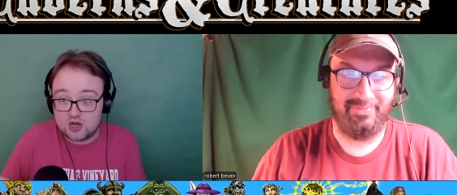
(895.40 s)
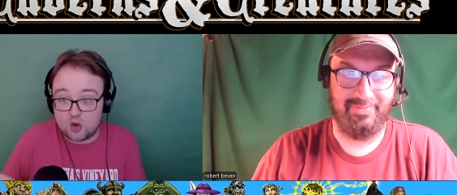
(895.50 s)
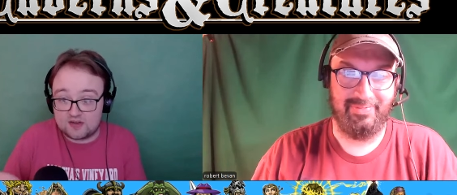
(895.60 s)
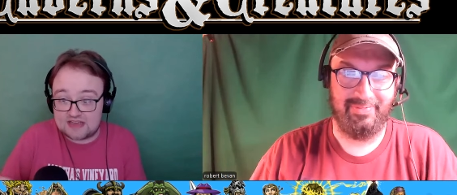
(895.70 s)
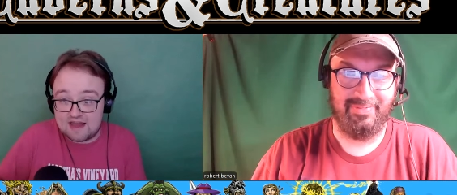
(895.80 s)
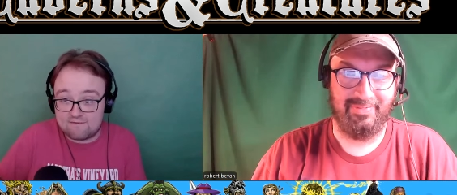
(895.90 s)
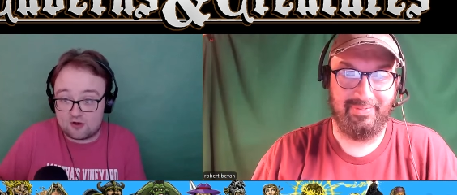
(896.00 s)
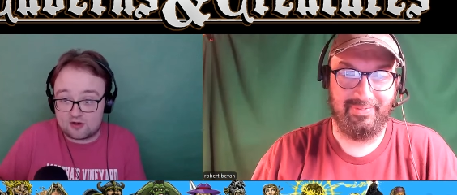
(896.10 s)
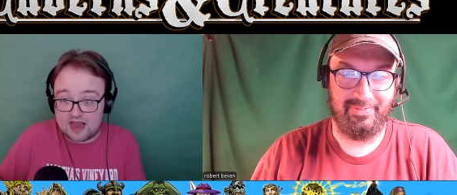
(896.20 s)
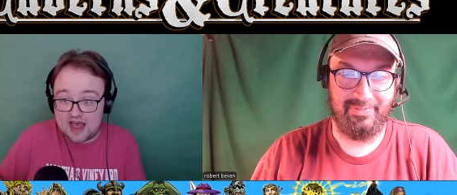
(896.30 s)
Speaker 1: No one has
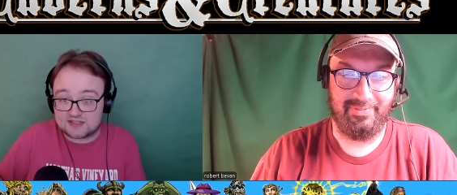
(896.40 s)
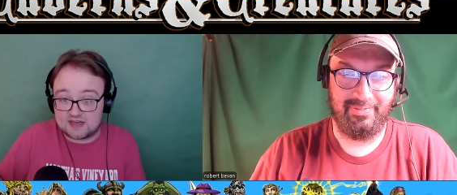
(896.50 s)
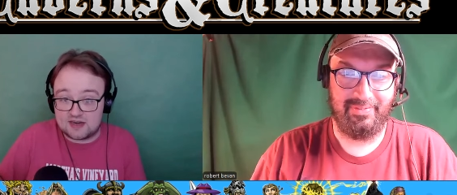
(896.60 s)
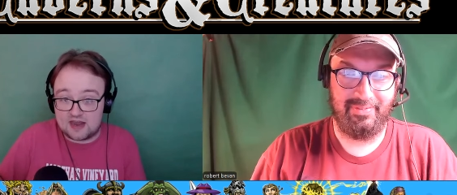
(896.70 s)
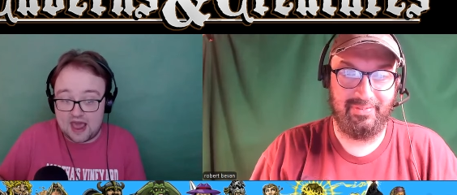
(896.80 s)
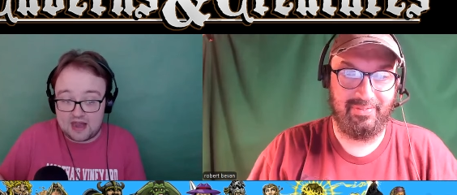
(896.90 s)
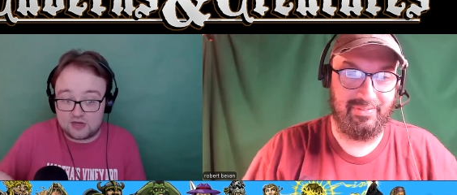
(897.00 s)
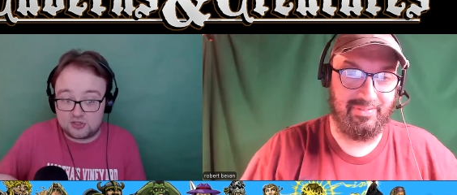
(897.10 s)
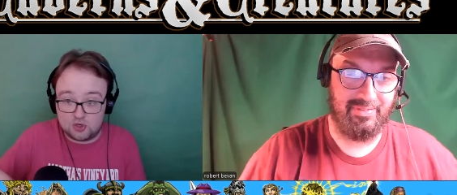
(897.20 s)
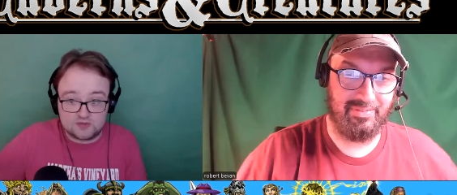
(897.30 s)
ever cast it and had
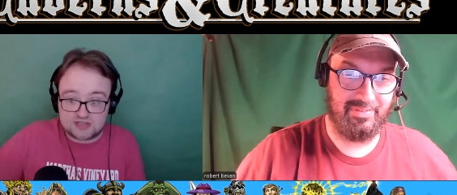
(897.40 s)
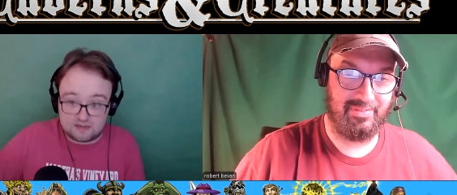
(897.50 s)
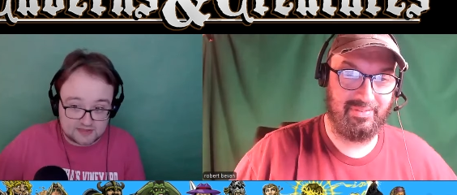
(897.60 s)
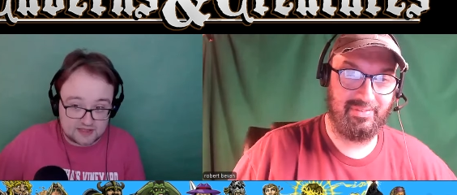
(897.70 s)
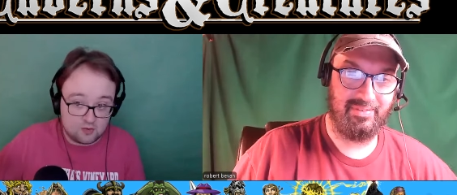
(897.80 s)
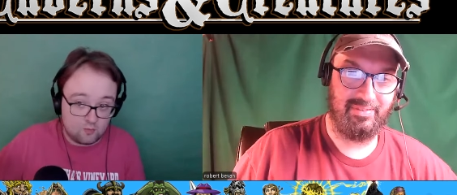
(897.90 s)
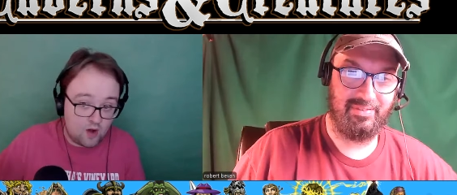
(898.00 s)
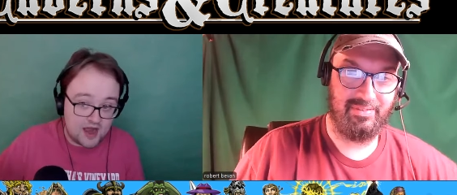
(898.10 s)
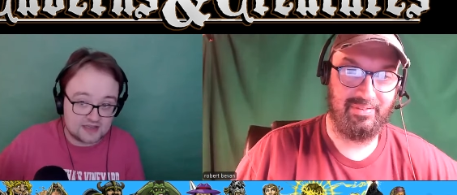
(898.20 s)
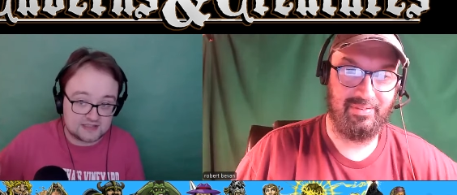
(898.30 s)
it do something.
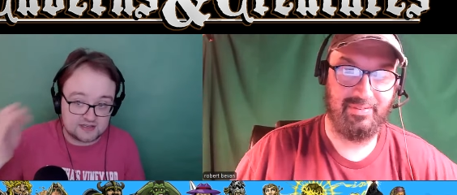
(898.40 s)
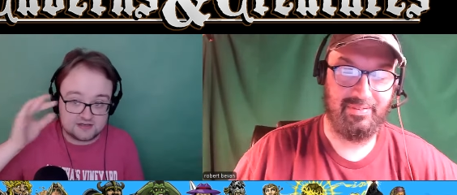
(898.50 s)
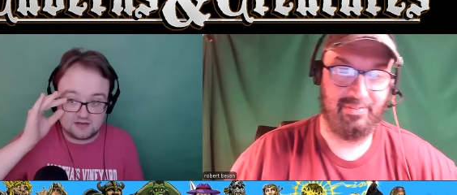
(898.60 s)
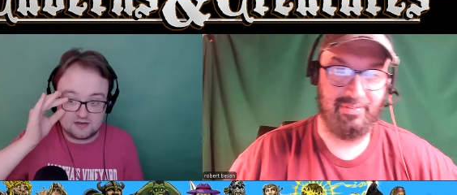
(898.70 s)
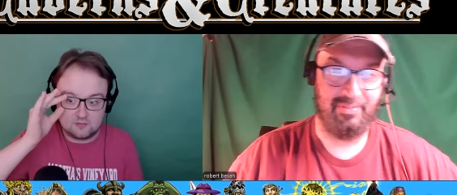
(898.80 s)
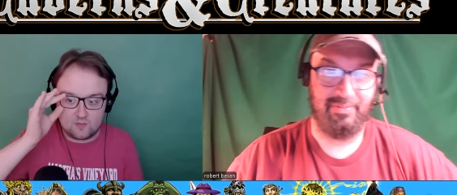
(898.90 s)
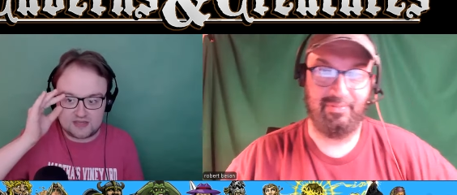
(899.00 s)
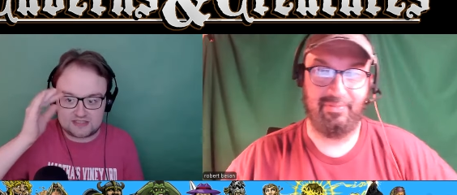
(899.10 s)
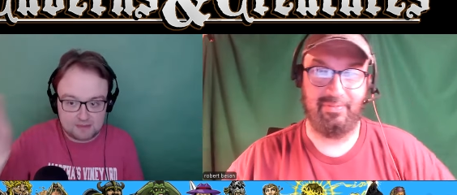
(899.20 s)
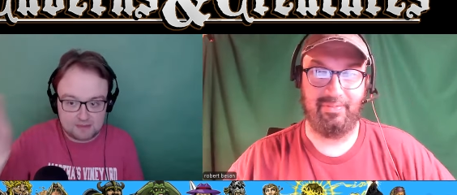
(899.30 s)
Why is it
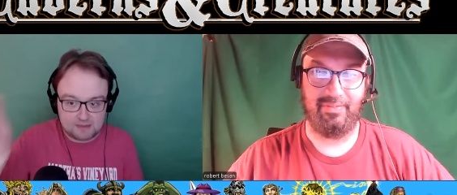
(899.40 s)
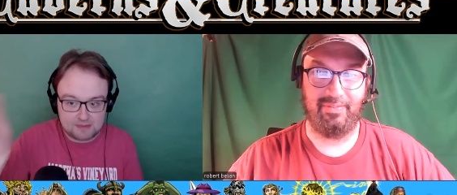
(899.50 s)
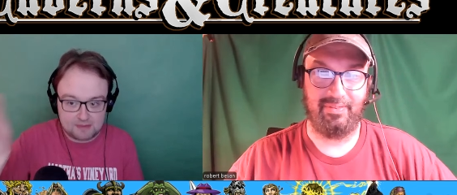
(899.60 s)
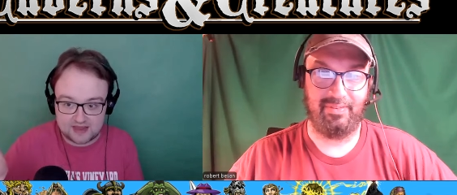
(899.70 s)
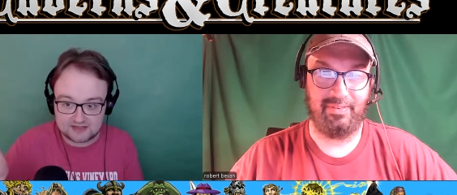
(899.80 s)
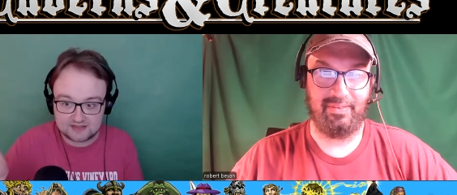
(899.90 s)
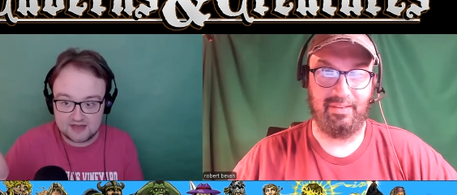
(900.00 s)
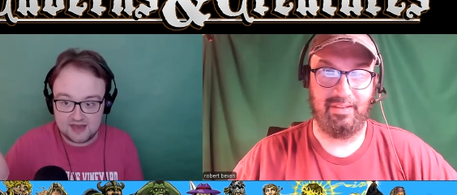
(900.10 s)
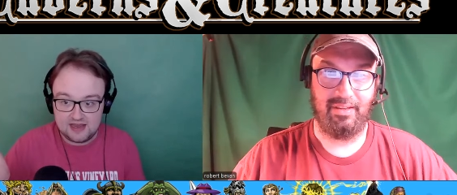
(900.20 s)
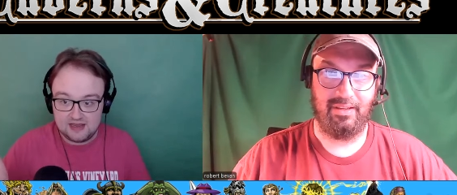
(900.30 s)
wasting paper space?
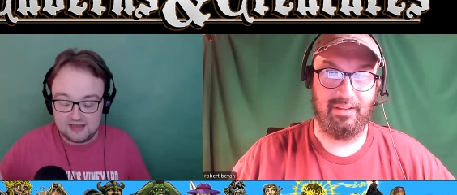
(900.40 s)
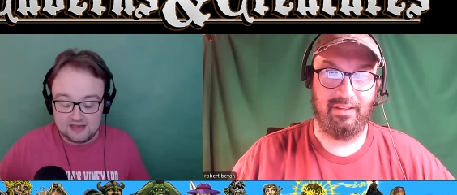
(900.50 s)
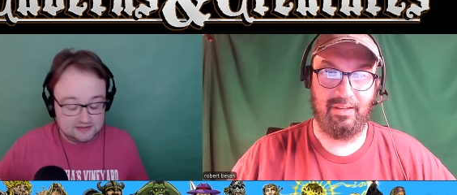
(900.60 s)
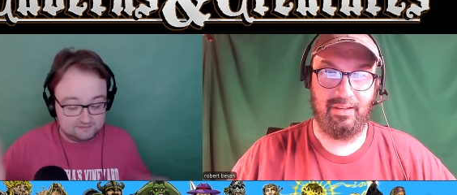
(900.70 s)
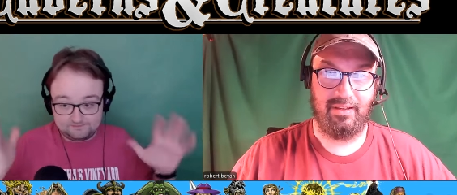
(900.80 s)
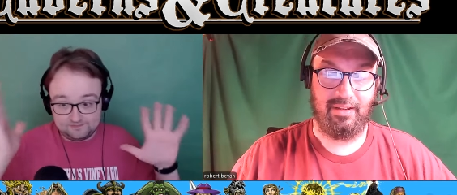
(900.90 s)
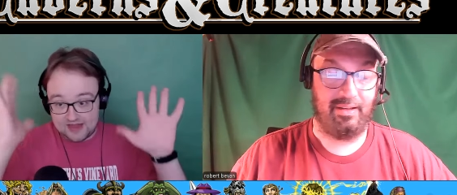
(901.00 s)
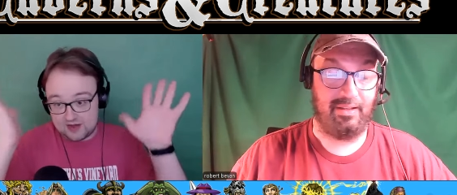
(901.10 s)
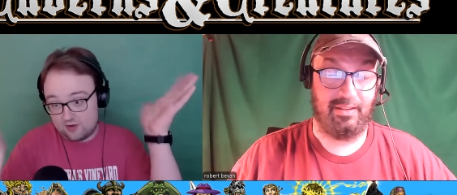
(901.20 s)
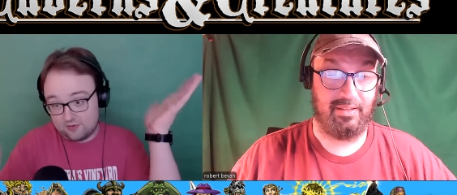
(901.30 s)
I
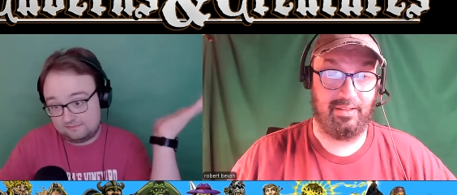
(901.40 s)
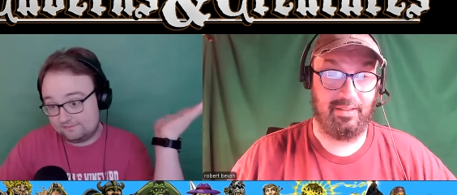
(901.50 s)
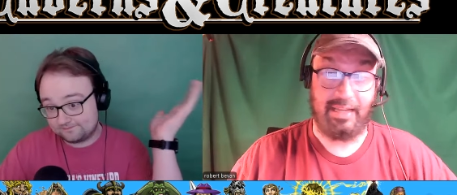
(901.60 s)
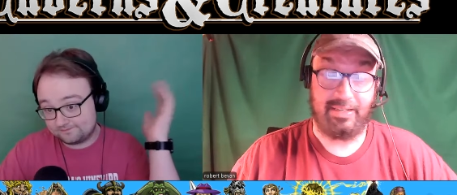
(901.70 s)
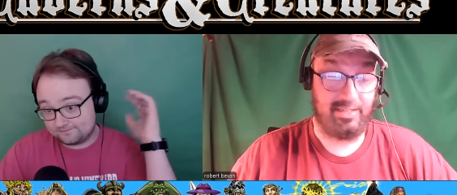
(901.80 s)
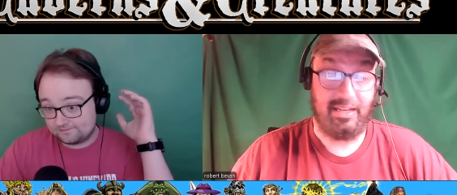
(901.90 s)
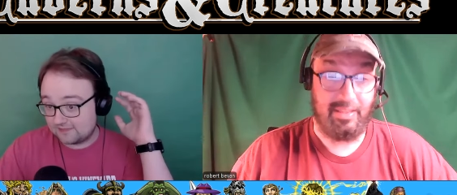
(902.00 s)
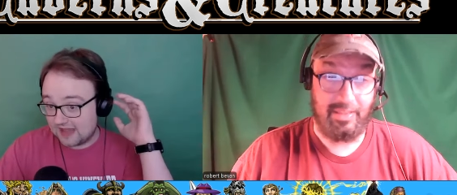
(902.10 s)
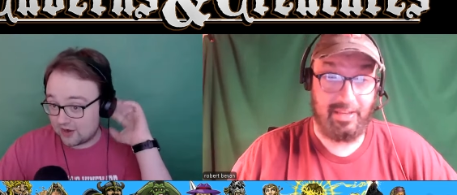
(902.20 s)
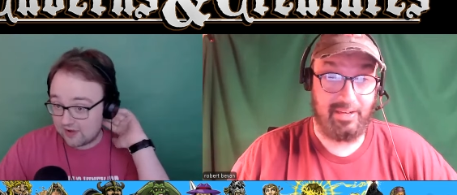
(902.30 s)
Speaker 2: don't. That's
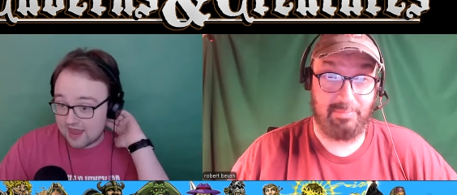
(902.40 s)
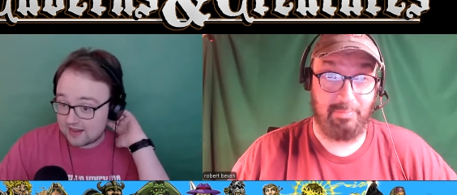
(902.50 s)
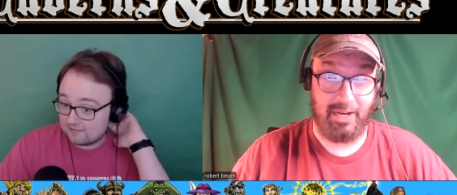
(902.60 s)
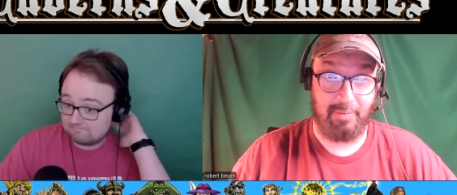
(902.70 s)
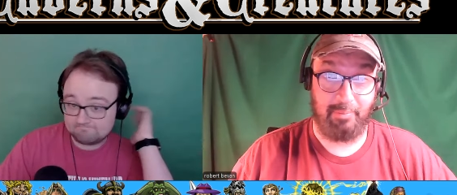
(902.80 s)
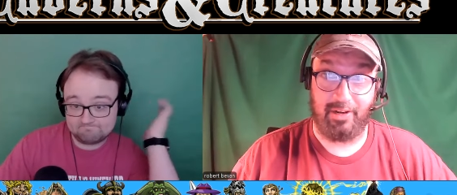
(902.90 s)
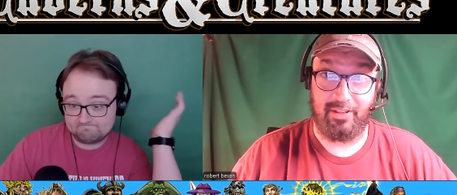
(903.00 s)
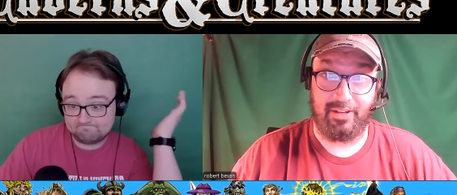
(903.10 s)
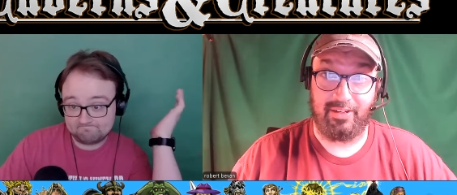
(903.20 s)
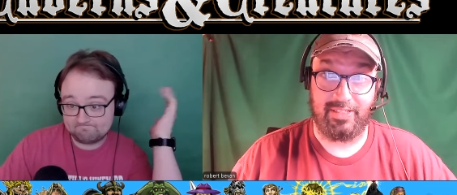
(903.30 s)
I don't that is
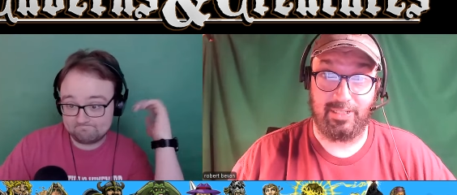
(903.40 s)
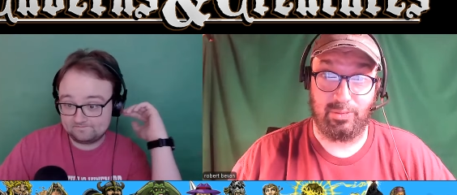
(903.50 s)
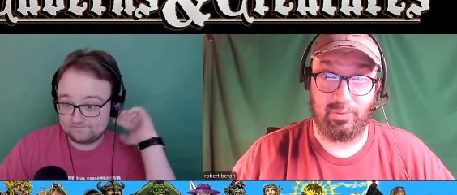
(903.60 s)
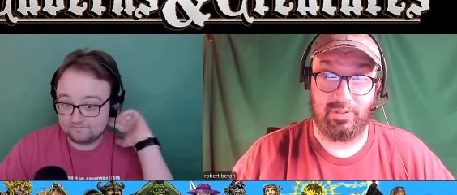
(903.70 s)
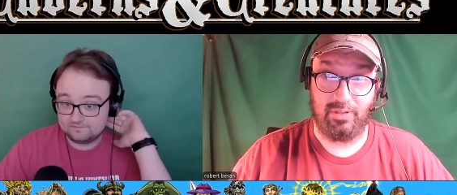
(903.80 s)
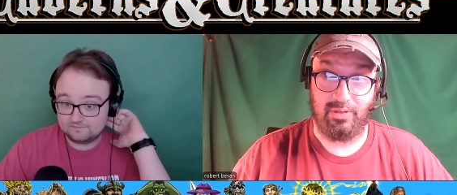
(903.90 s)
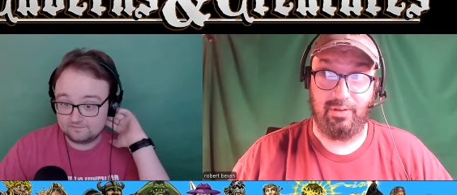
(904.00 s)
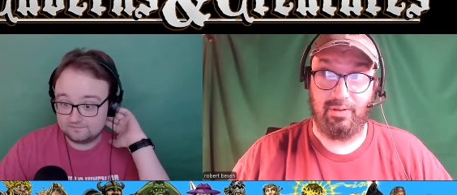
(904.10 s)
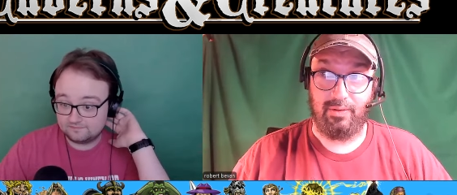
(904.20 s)
mind-boggling because this was,